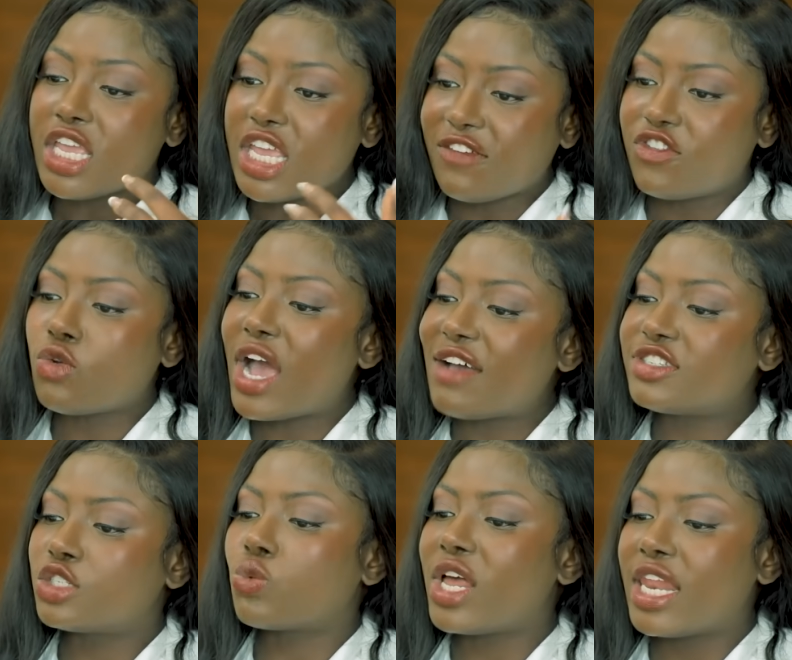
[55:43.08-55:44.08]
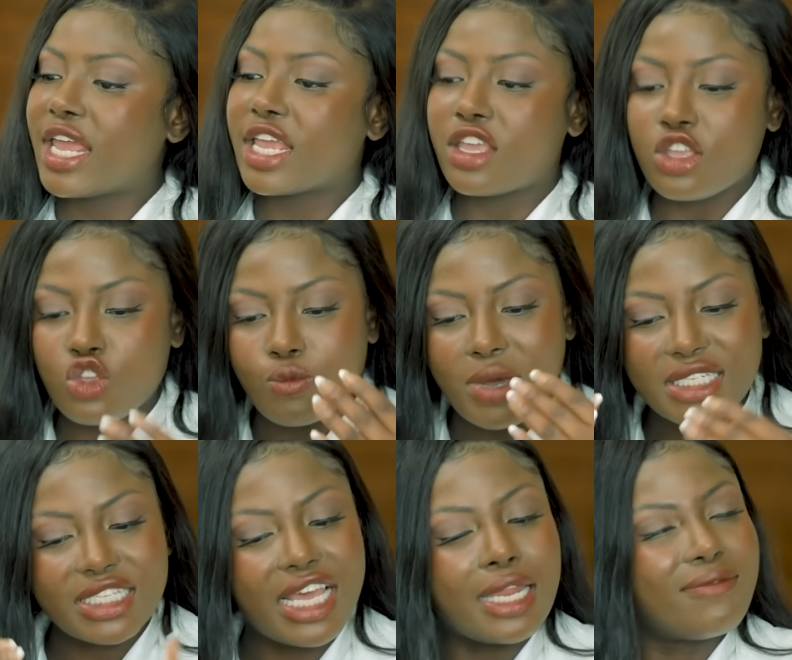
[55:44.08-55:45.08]
If you have swelling, you
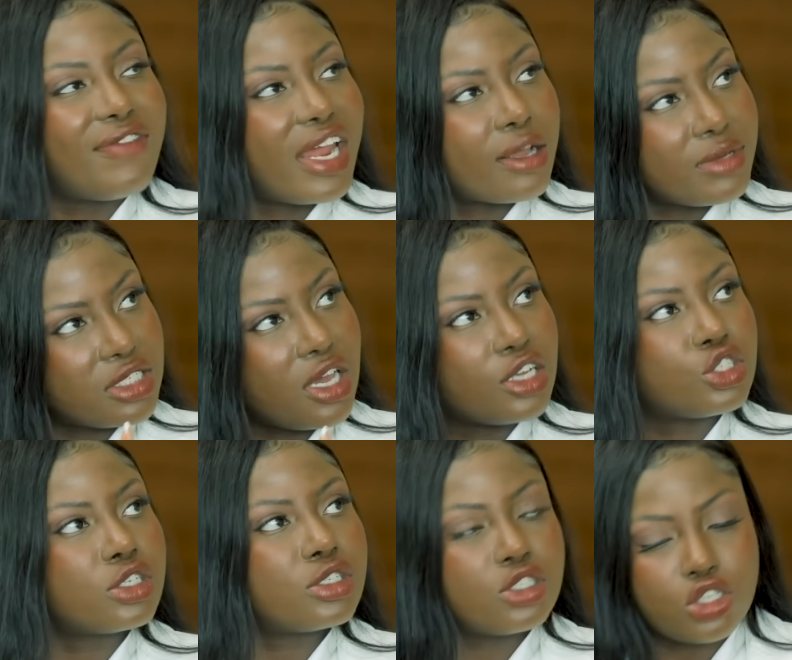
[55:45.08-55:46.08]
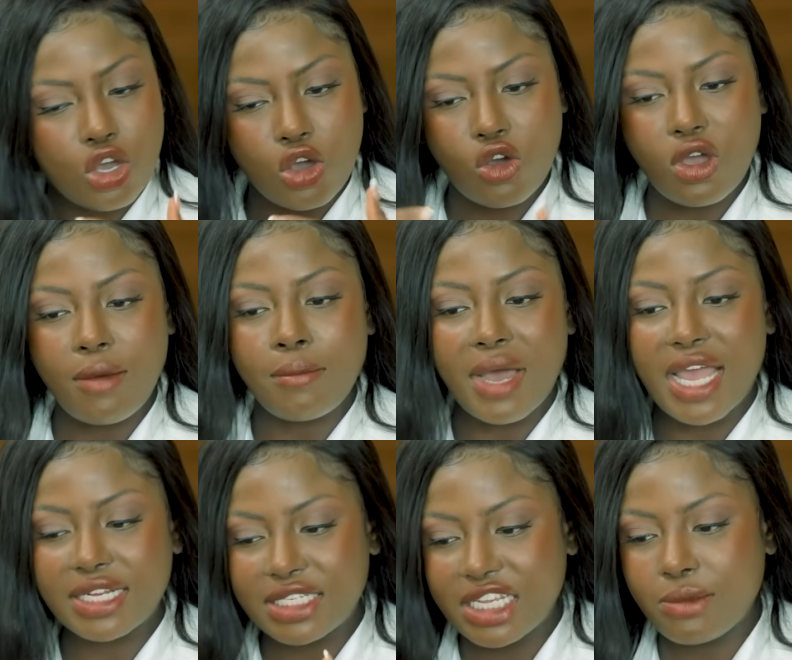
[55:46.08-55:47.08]
must get lymphatic massages. So mm-hmm.
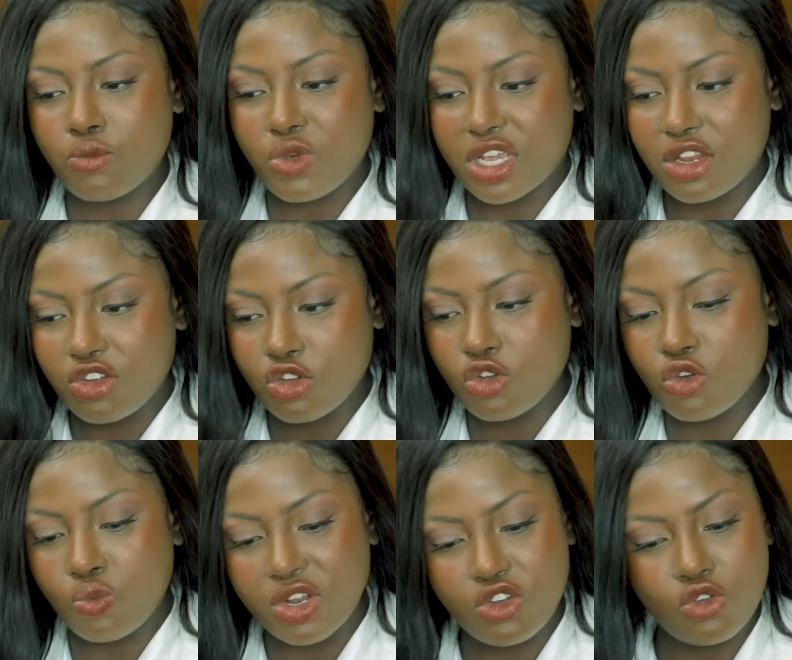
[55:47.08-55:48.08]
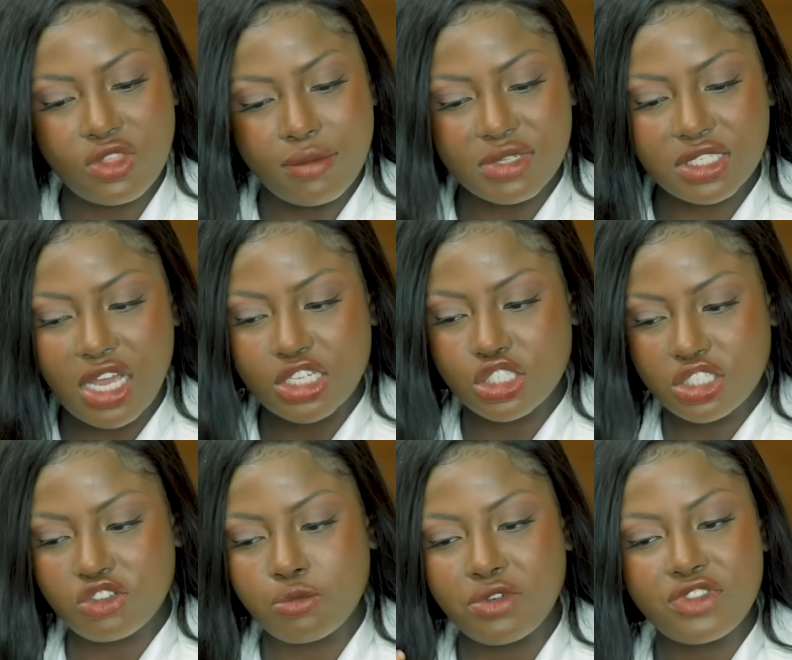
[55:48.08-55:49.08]
my team, we can do, we do the massages
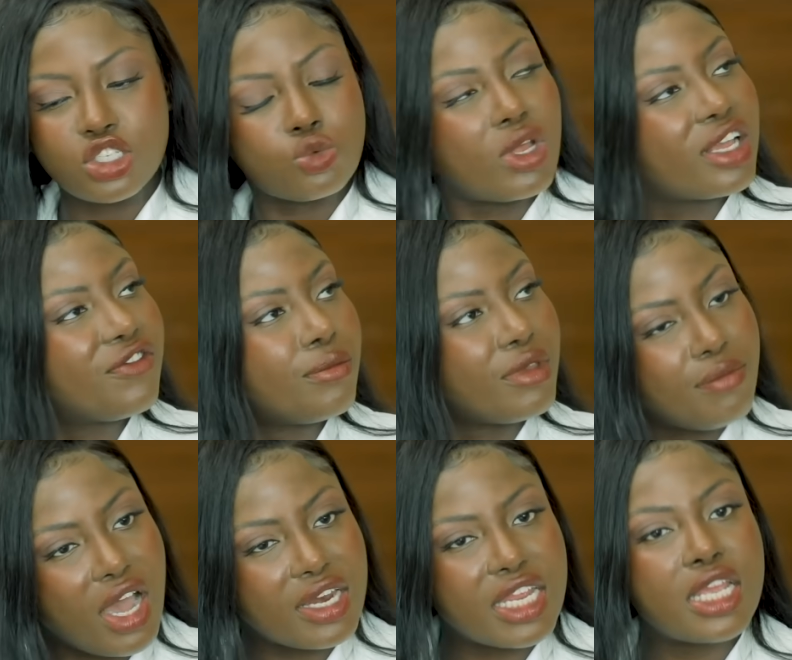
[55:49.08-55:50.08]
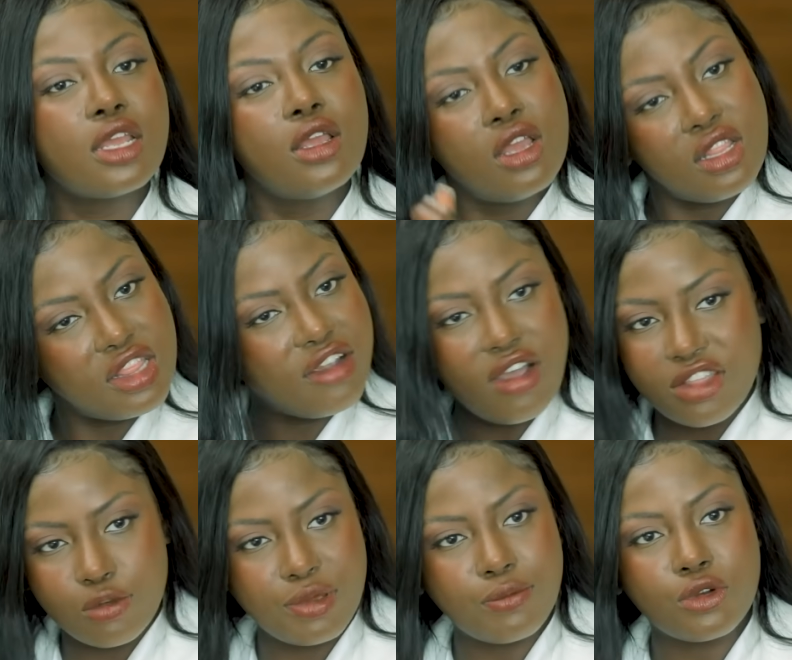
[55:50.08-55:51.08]
to remove the swelling from the body. Mm-hmm. There are
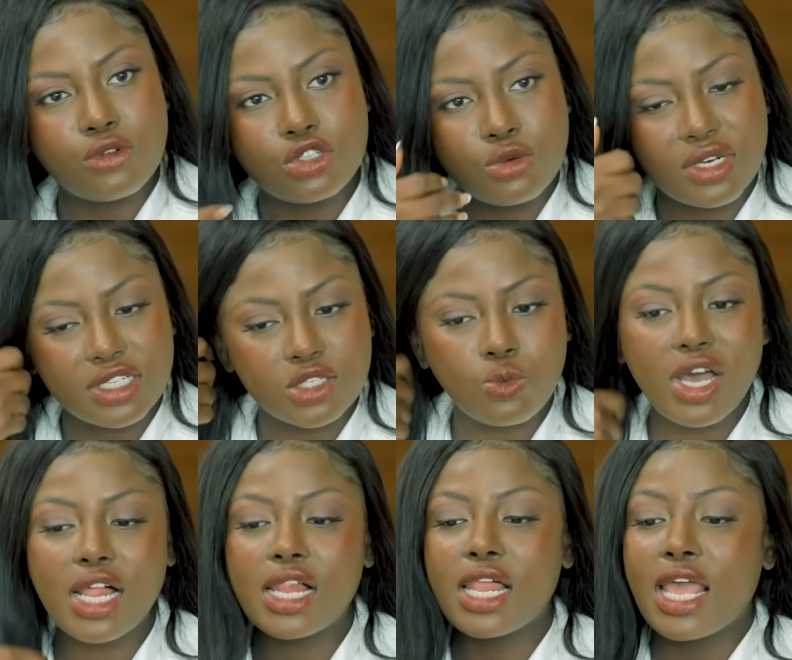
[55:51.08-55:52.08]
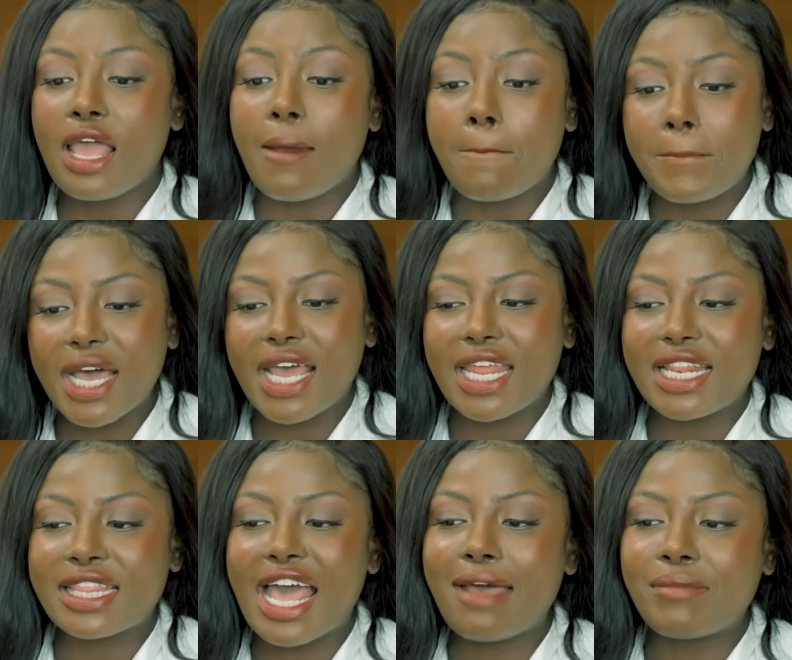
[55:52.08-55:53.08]
other people who do it as well, mm-hmm. but
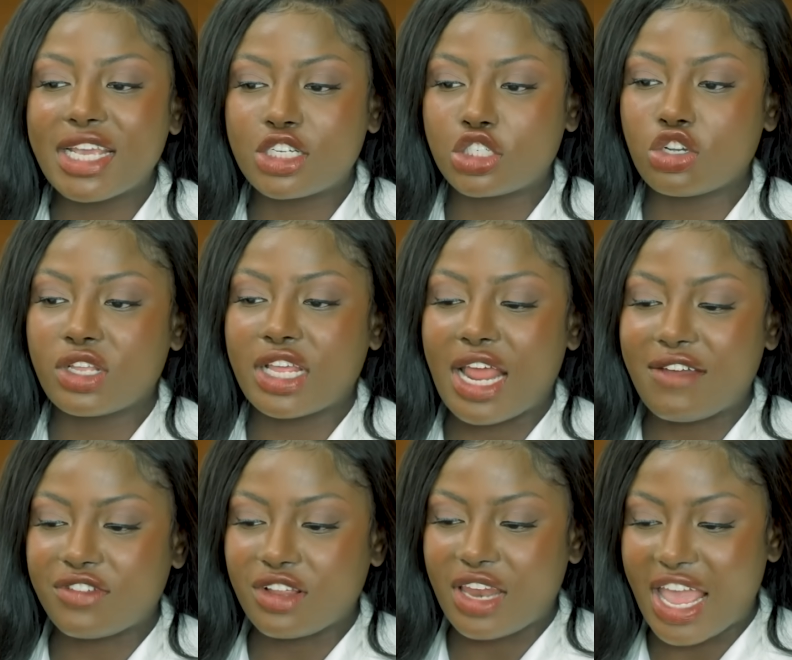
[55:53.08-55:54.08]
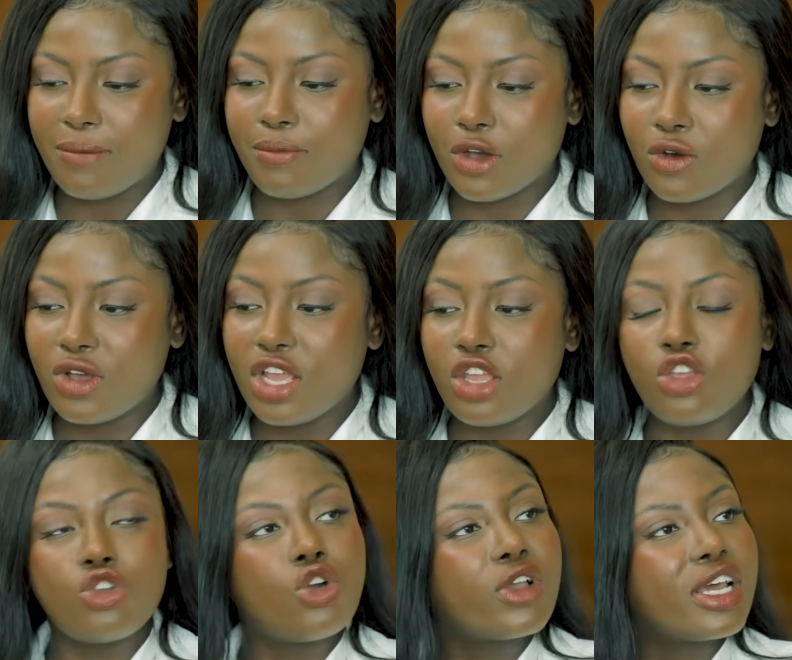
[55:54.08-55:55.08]
that makes sure that after lipo,
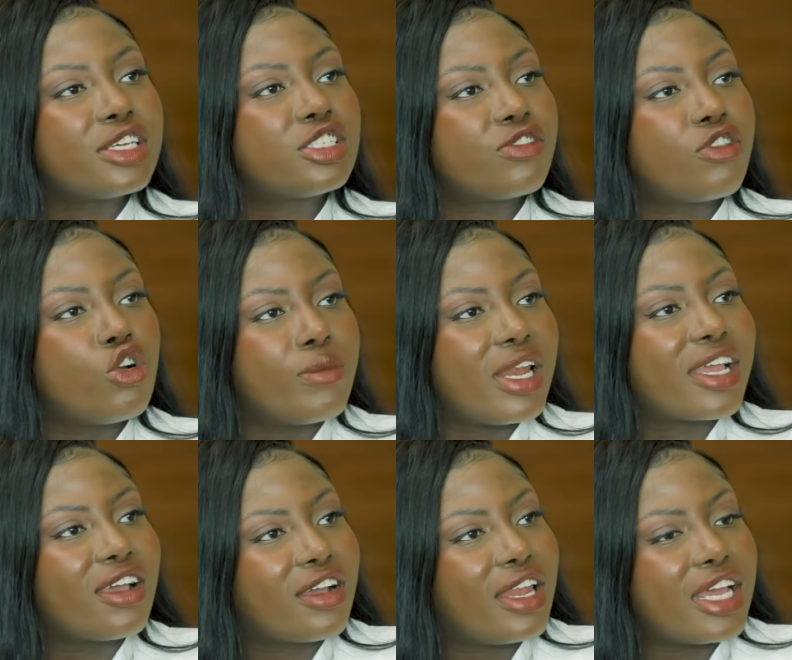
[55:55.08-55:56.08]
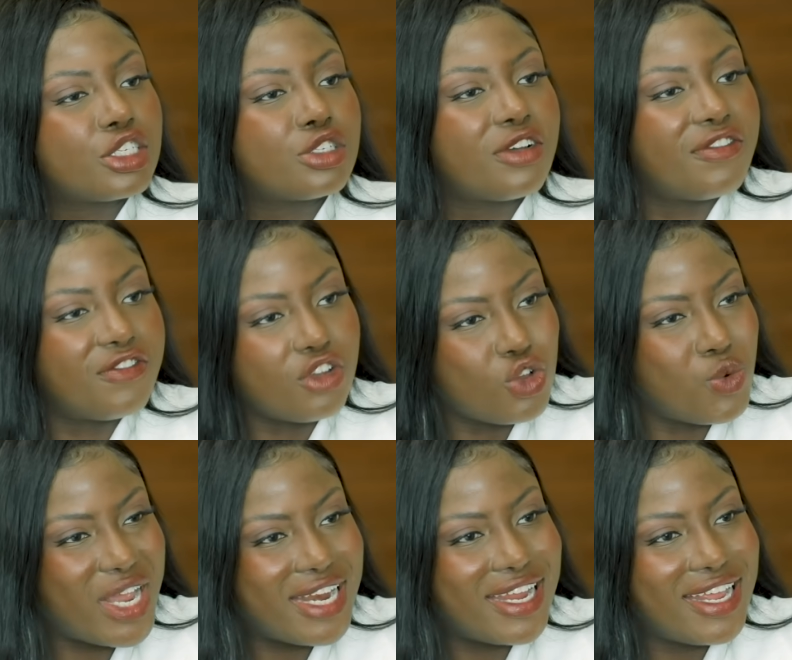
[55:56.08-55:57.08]
you don't get a seroma, like a collection of
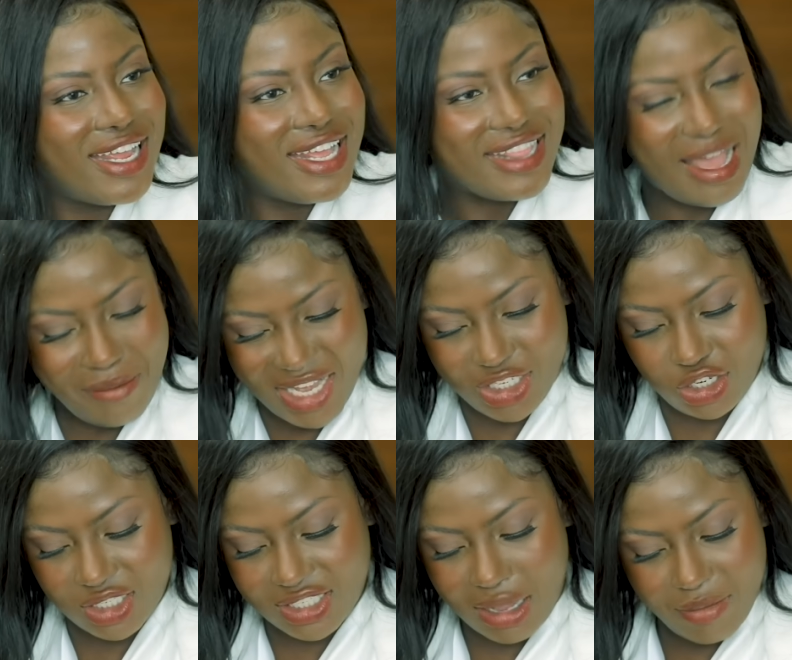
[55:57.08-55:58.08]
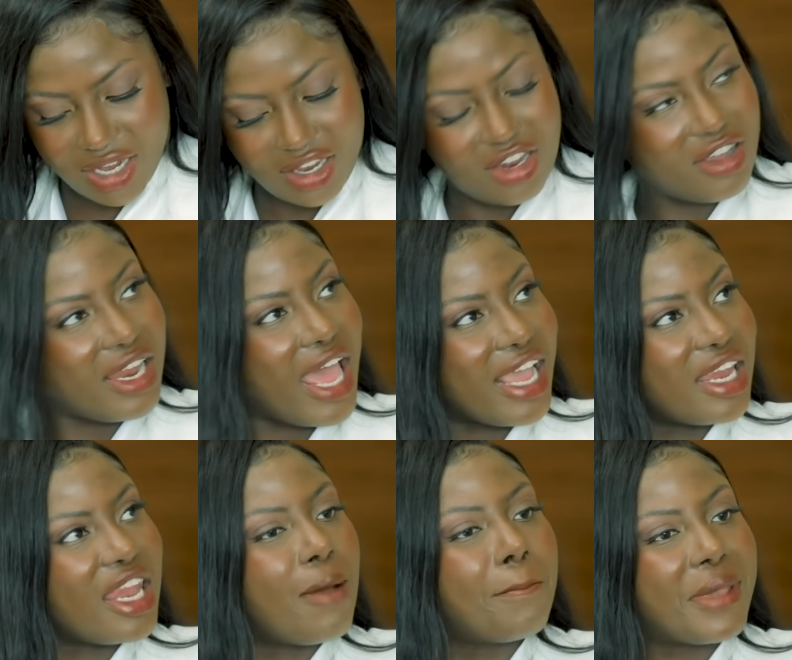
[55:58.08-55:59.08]
fluid you know, that makes your stomach point. look like
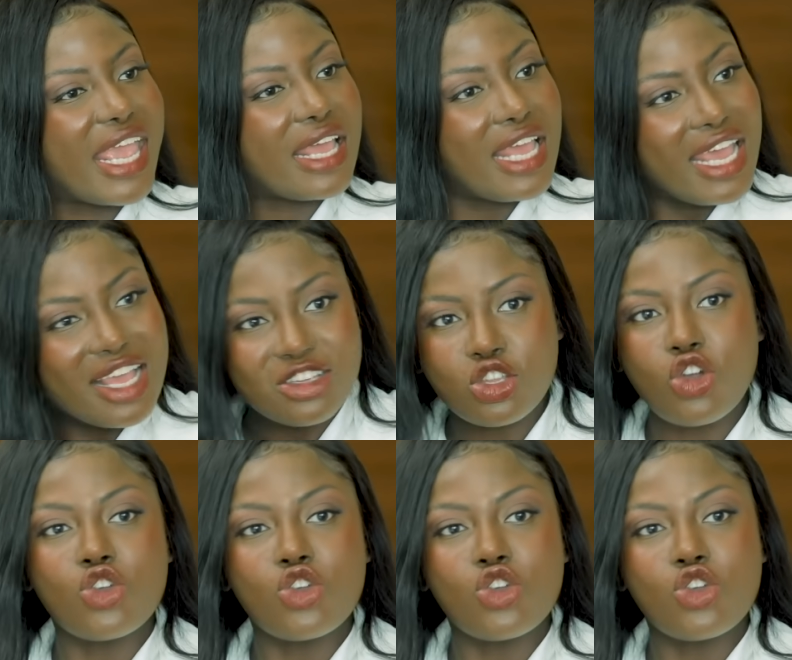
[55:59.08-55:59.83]
yeah. lumpy. Yeah.